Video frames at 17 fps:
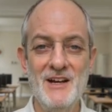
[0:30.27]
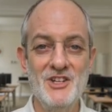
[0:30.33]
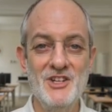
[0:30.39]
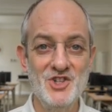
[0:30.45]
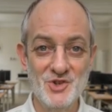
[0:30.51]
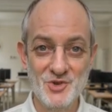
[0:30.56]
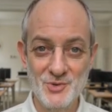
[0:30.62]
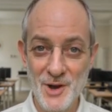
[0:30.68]

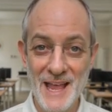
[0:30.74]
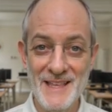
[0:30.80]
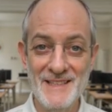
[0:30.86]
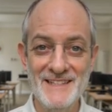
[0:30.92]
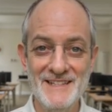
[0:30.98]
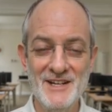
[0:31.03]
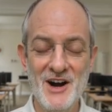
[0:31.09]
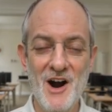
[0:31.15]

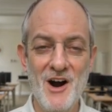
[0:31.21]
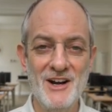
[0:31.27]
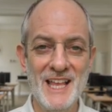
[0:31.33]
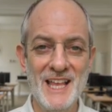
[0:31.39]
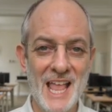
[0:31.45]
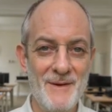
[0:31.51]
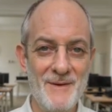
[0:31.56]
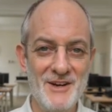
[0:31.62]
Strengths are
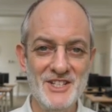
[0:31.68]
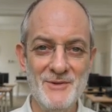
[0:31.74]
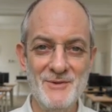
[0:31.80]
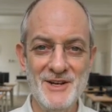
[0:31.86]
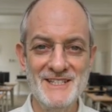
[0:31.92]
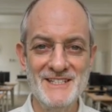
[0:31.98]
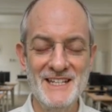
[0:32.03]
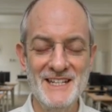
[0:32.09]

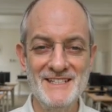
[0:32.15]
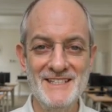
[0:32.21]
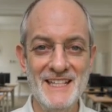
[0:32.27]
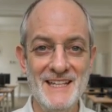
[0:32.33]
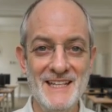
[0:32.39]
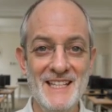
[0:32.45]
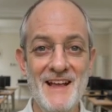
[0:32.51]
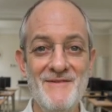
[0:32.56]
characteristics
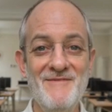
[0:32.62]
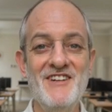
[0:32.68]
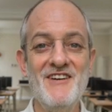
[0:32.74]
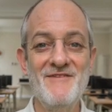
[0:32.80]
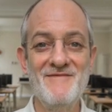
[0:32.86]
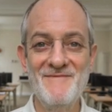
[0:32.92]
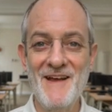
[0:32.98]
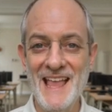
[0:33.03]
that give an
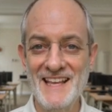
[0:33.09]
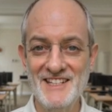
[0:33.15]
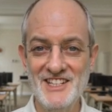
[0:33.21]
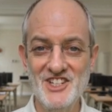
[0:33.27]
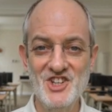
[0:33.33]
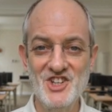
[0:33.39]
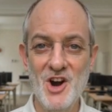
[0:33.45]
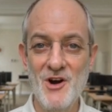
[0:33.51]

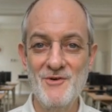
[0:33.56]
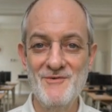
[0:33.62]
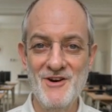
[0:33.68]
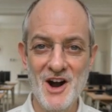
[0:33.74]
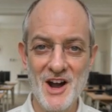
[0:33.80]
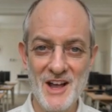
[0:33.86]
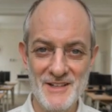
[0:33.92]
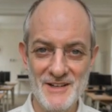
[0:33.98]
advantage
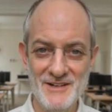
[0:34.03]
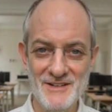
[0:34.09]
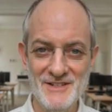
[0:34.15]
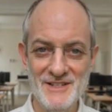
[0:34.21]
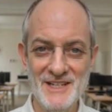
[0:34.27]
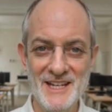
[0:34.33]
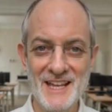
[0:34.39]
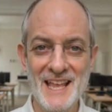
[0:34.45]
over
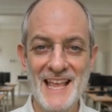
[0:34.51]
others.